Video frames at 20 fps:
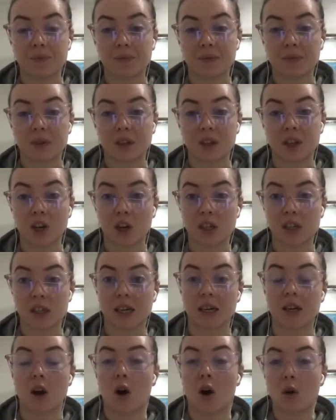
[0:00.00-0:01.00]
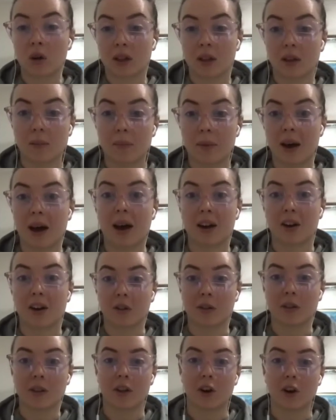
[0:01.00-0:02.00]
You know, it's like holding them back on
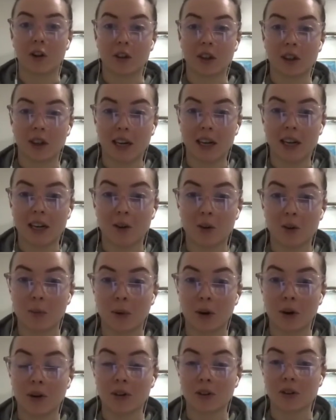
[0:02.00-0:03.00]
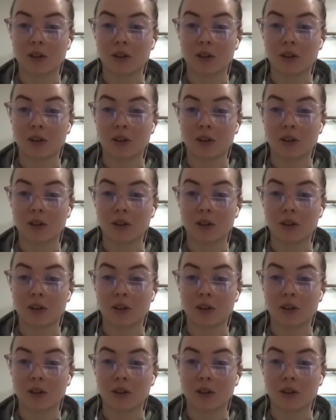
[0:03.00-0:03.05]
the lead almost,